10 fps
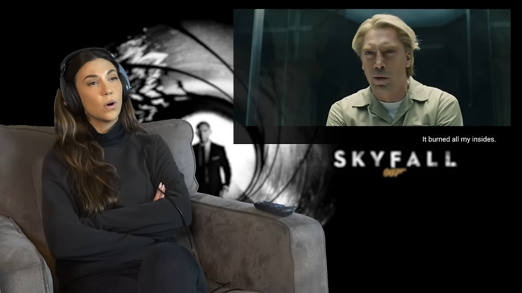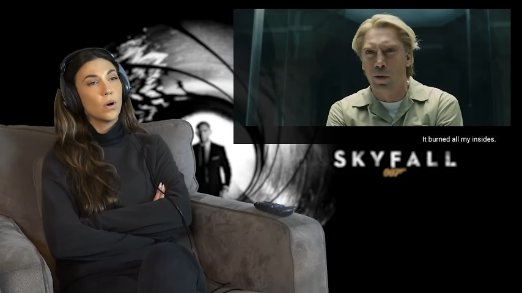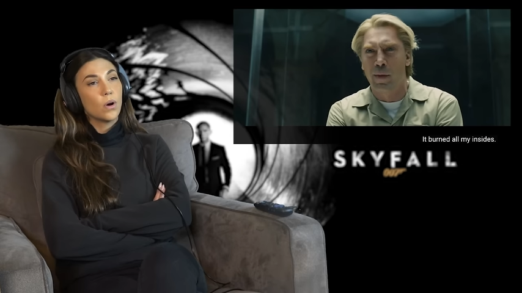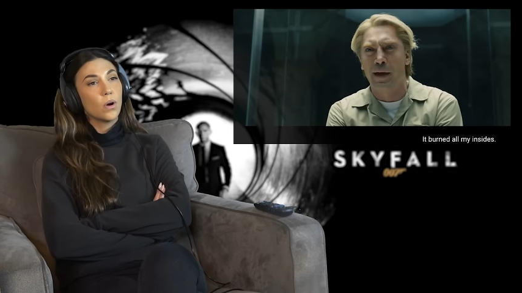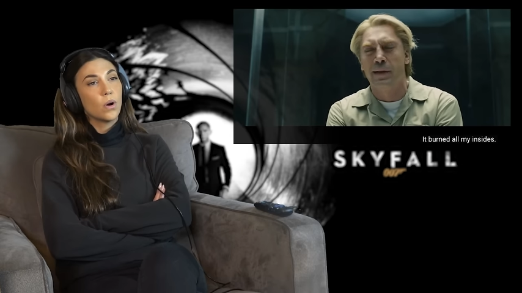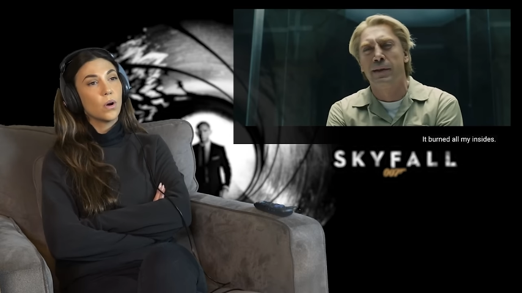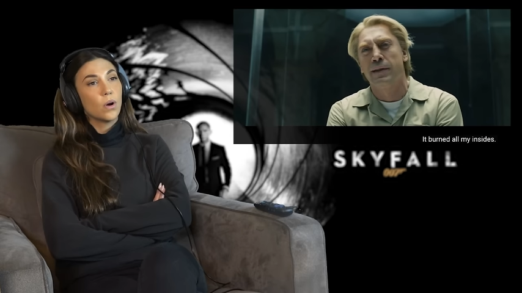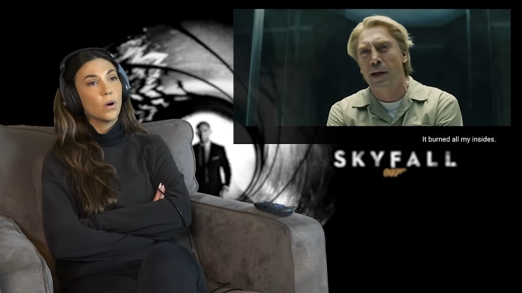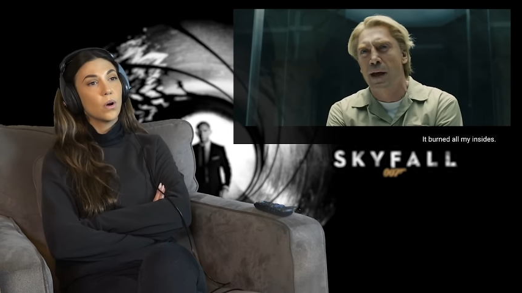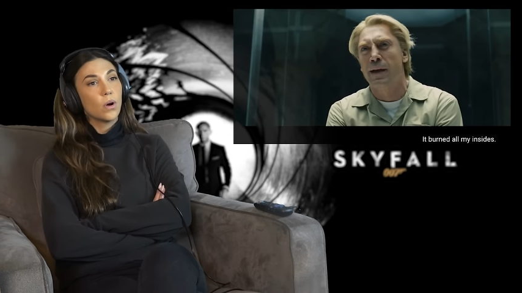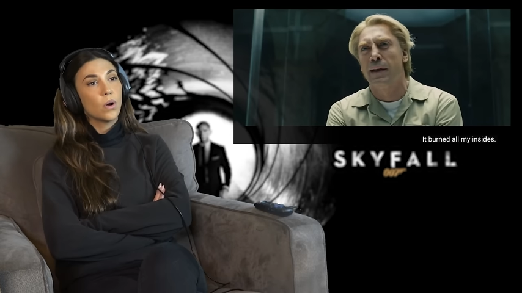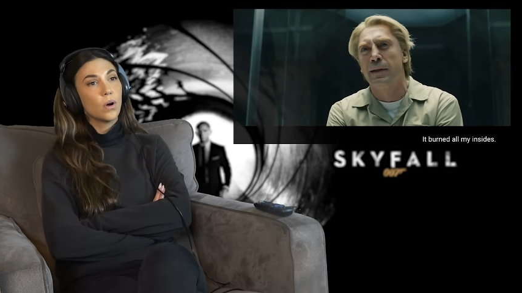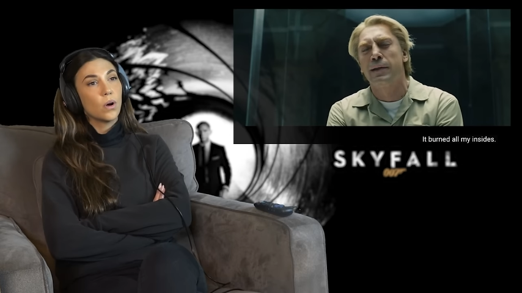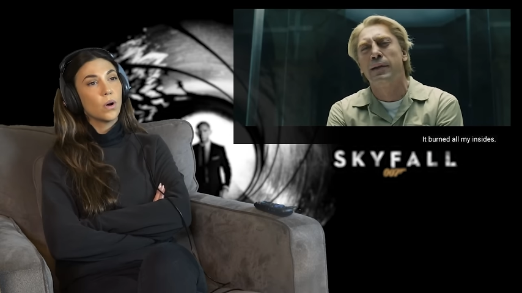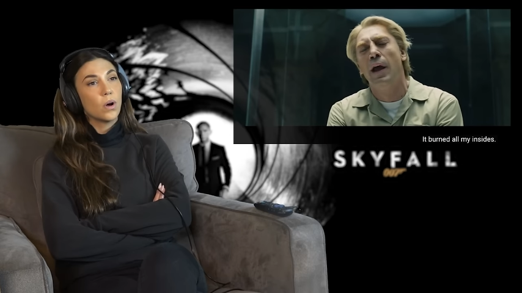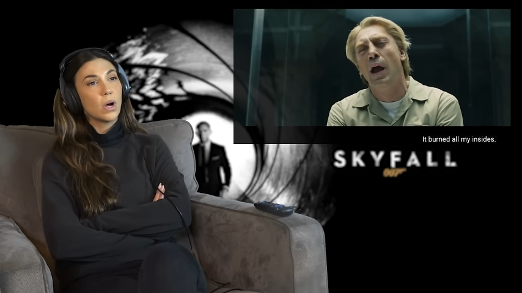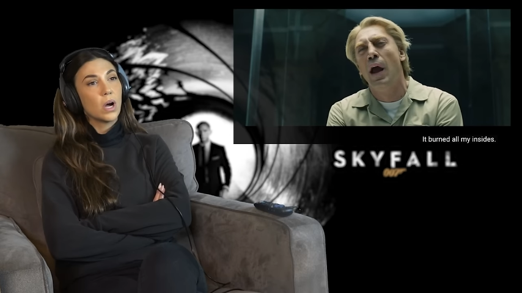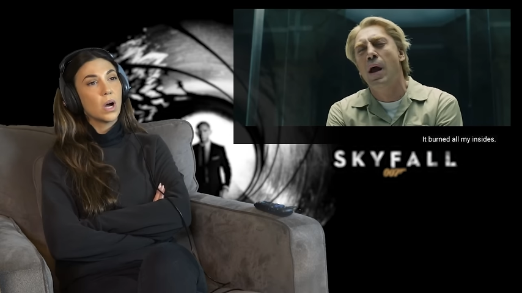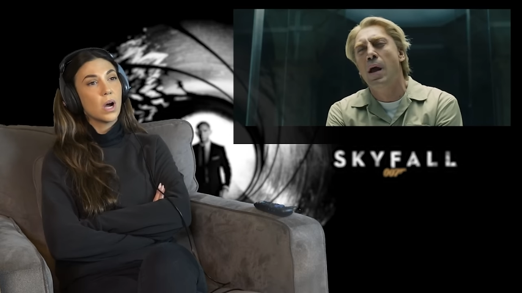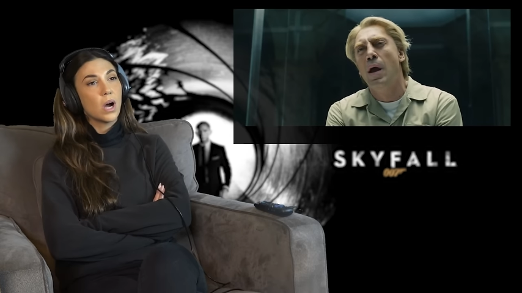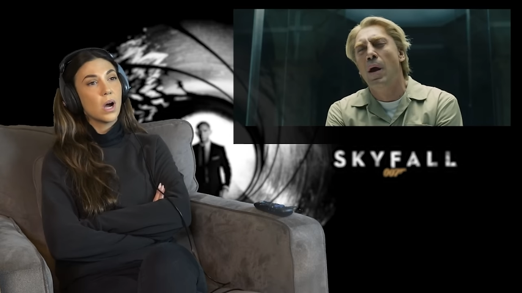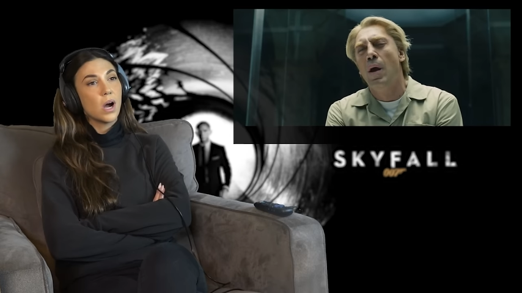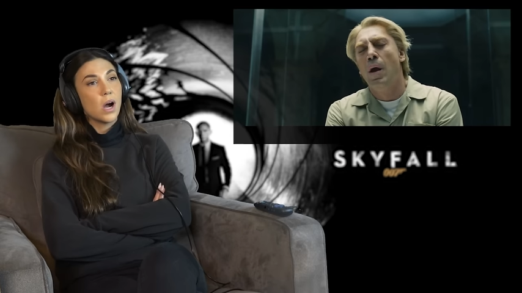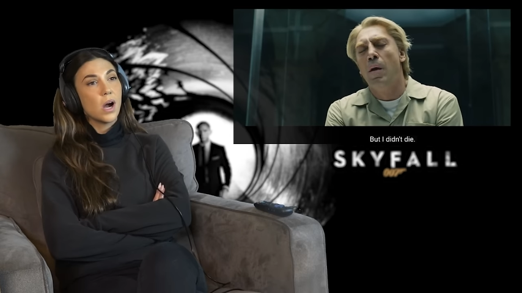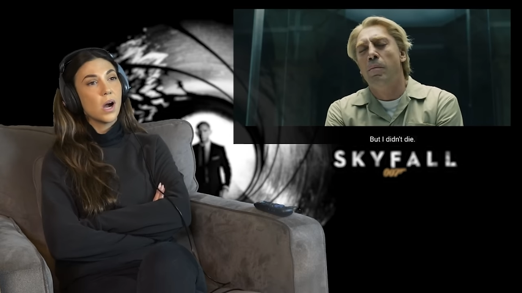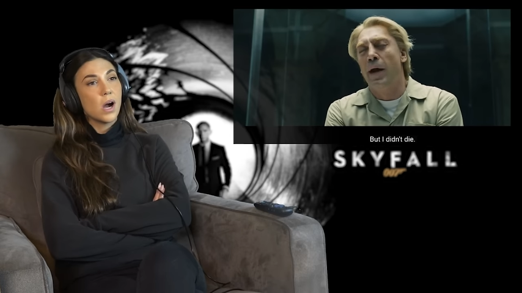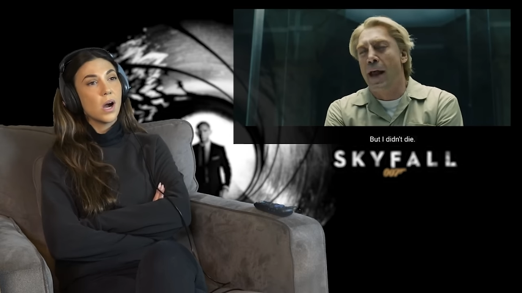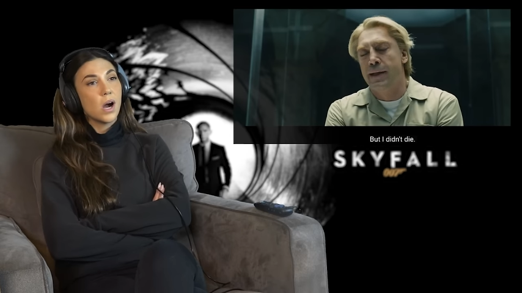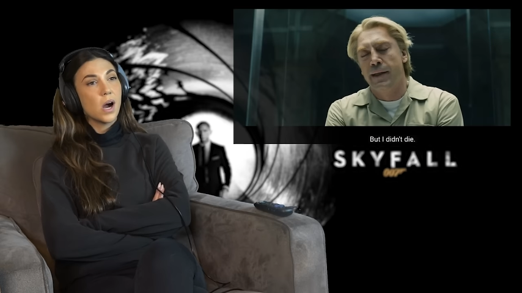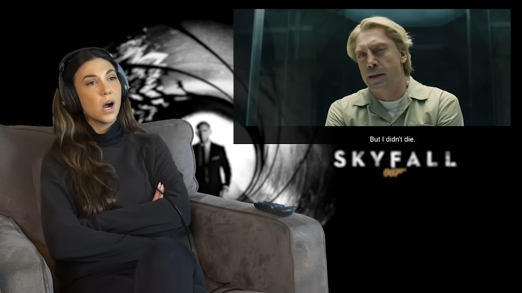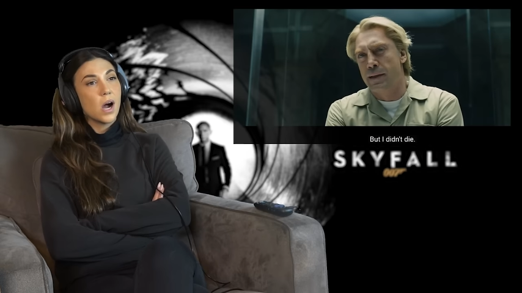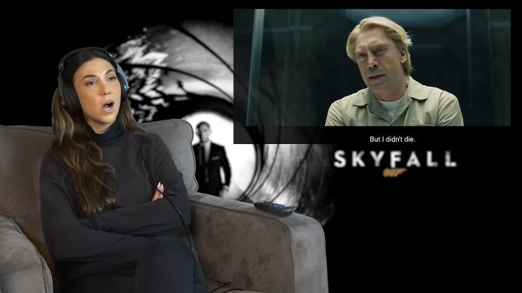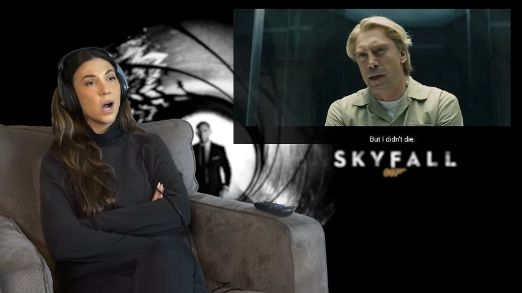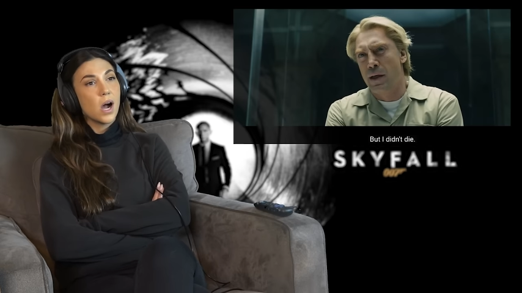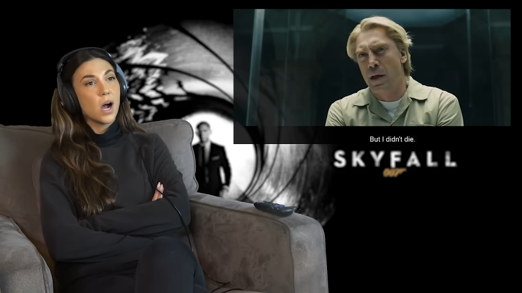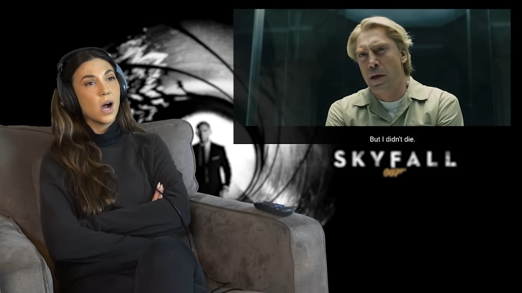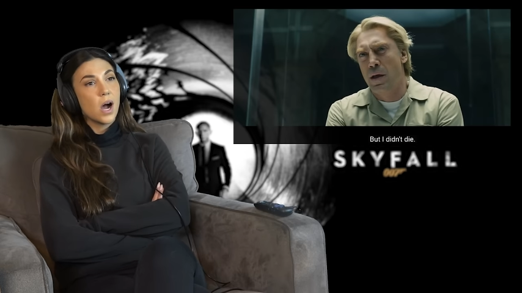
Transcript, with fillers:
Speaker 1: all my sides. But I didn't die.